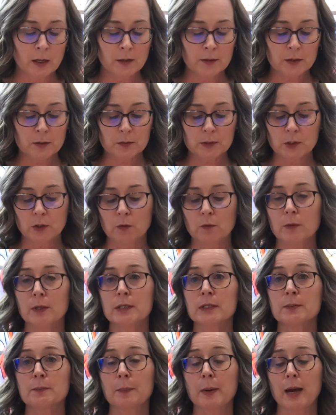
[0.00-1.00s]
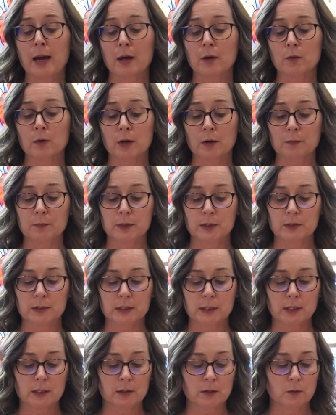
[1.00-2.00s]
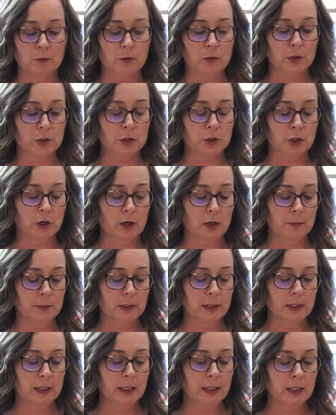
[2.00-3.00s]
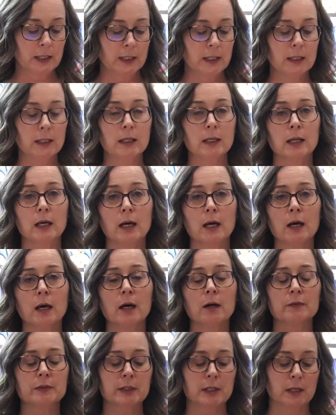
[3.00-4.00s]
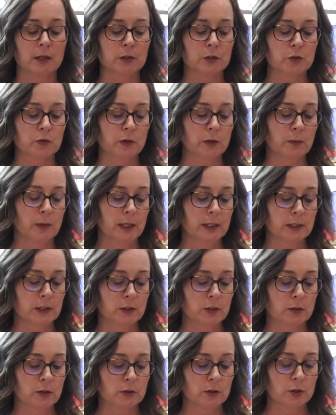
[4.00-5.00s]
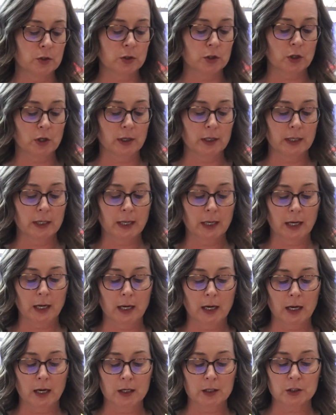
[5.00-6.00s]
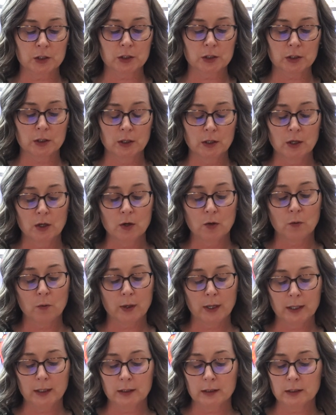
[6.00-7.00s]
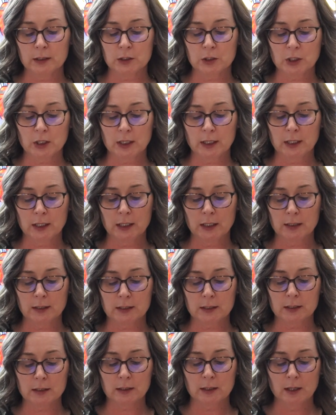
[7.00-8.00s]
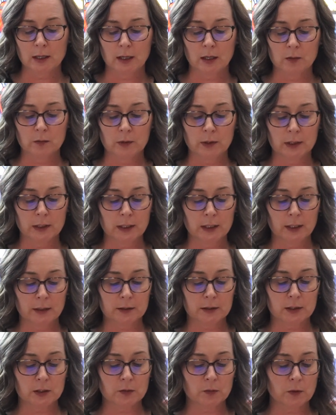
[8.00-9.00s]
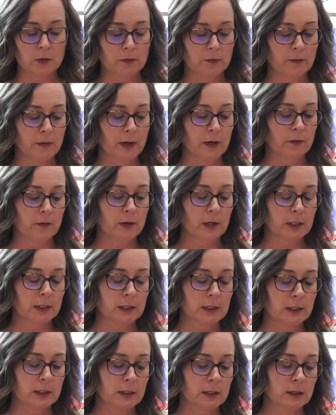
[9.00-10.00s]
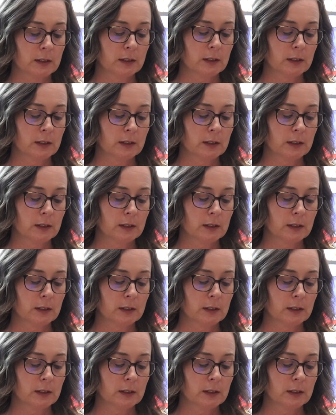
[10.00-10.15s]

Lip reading: There was always background music in the workshop. He loved country western. Johnny Cash, Waylon Jennings, and Willie Nelson were favorites.